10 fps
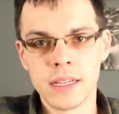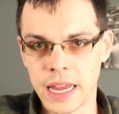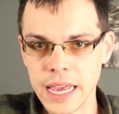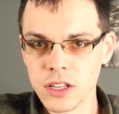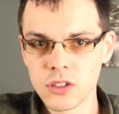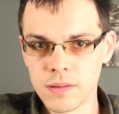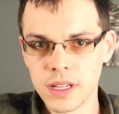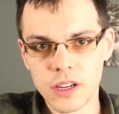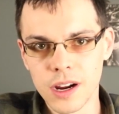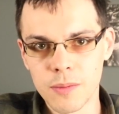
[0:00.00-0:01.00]
Tales from
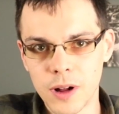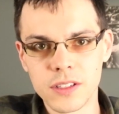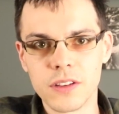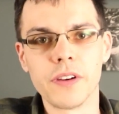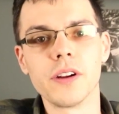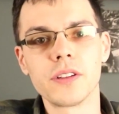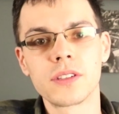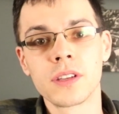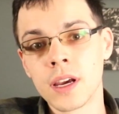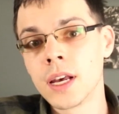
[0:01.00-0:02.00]
the Dark
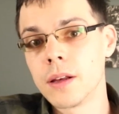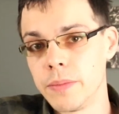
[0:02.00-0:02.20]
Multiverse.